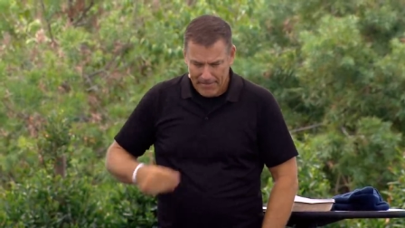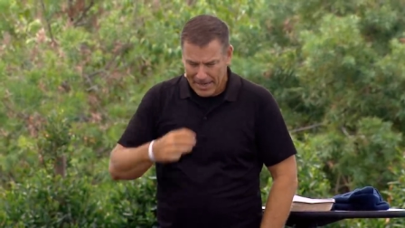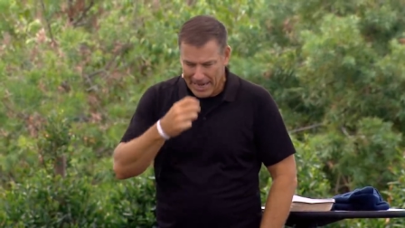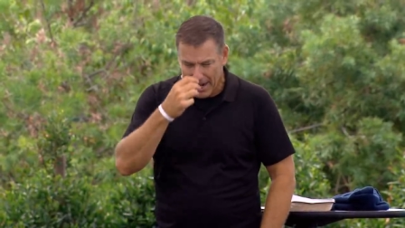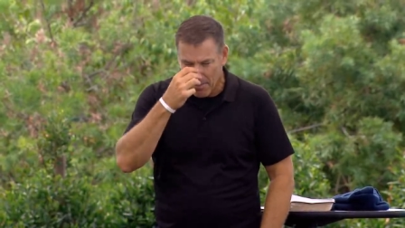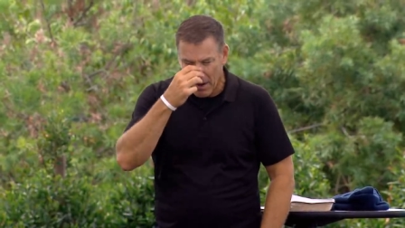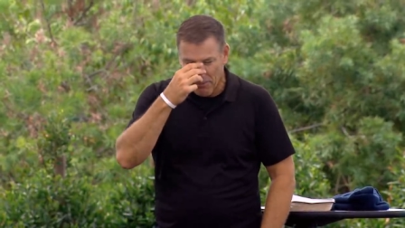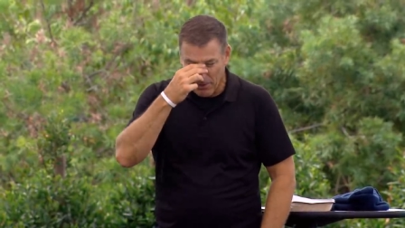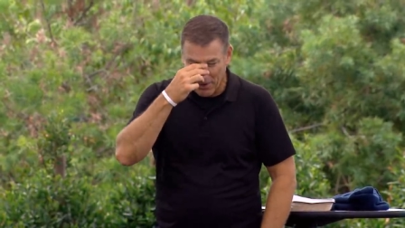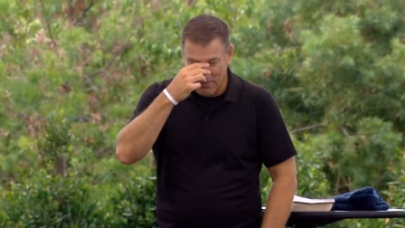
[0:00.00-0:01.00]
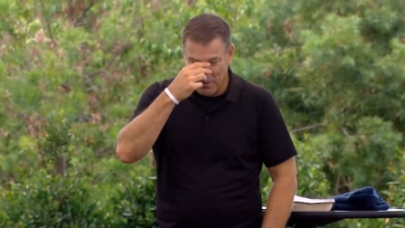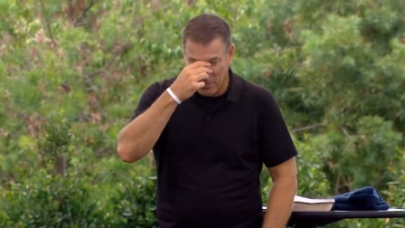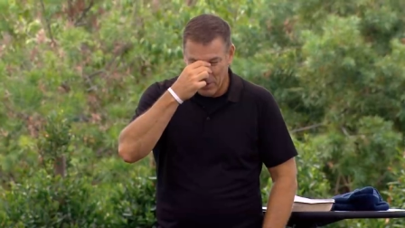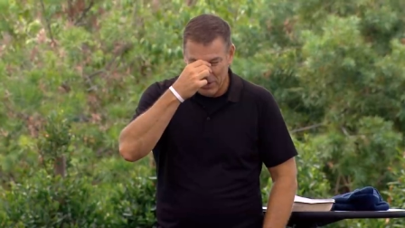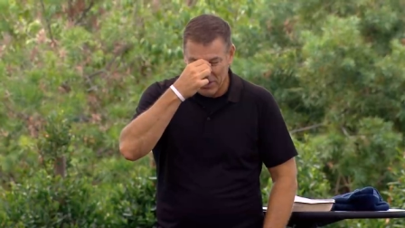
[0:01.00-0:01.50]
God, my prayer for my
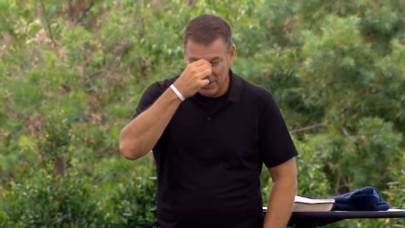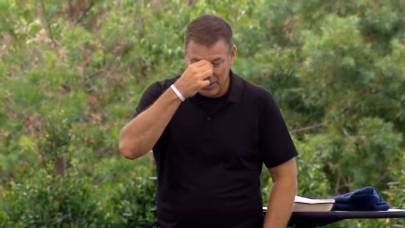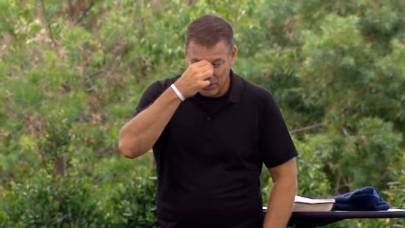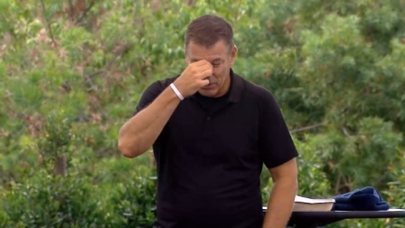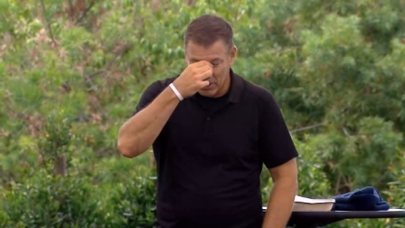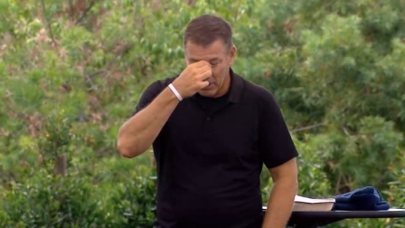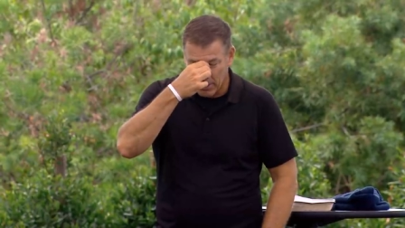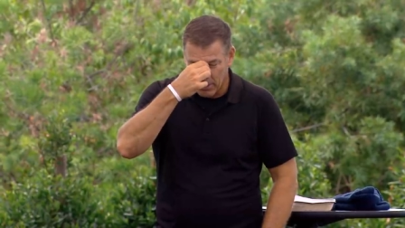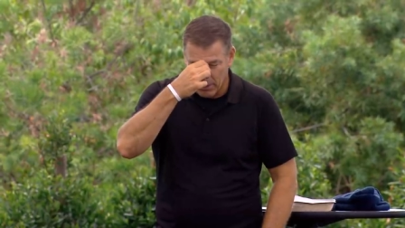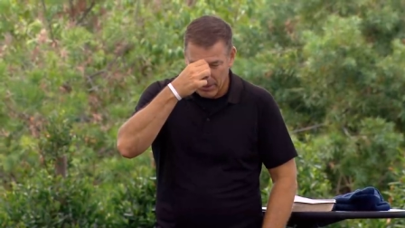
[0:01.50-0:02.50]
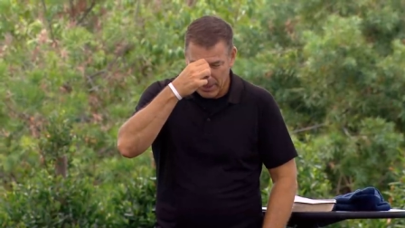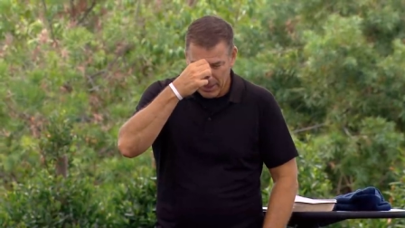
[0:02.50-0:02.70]
brothers and sisters that are here